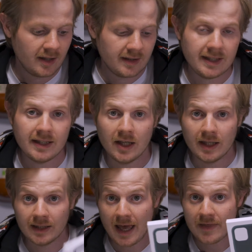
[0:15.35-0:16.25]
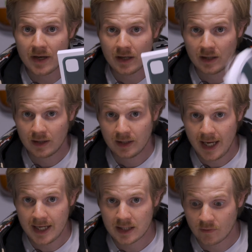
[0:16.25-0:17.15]
leather
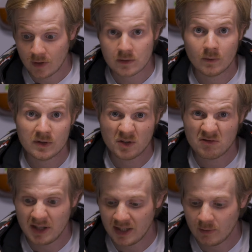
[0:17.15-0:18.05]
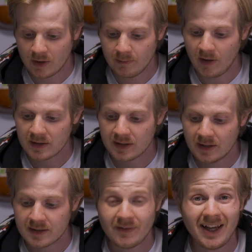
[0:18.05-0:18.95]
case for it. So I wanted to do a really quick unboxing
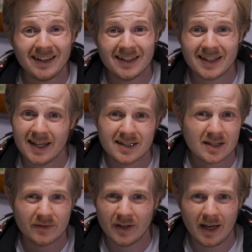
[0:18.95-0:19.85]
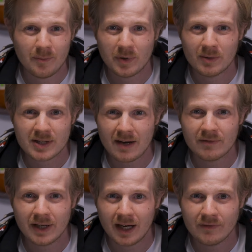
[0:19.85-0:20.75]
because I've had these cases for pretty much
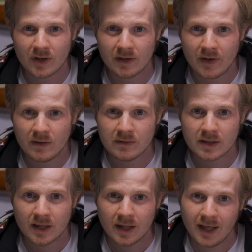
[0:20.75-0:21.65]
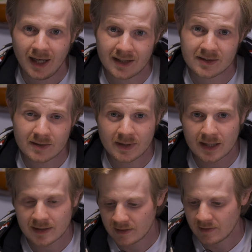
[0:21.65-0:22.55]
every iPhone I've owned, and
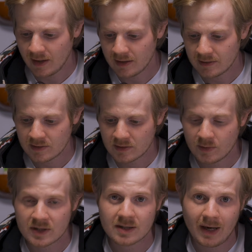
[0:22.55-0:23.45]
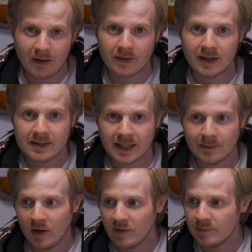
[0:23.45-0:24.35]
sometimes I switch them out and I take
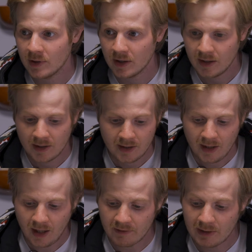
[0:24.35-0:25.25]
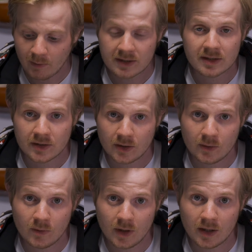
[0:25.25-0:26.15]
them off, but I really wanted
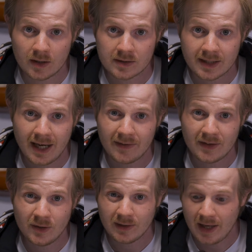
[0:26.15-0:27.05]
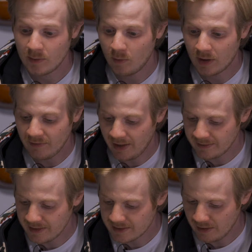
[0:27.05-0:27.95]
to get the new leather one. I've
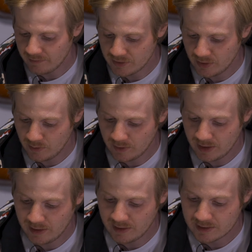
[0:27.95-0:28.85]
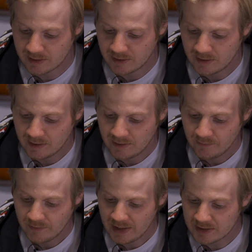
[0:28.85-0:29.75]
had this now for 2 years and
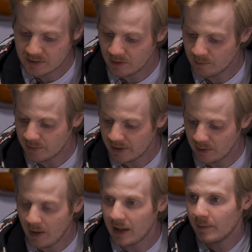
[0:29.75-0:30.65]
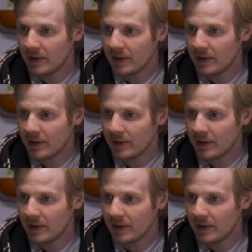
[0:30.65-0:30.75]
it's done pretty well. I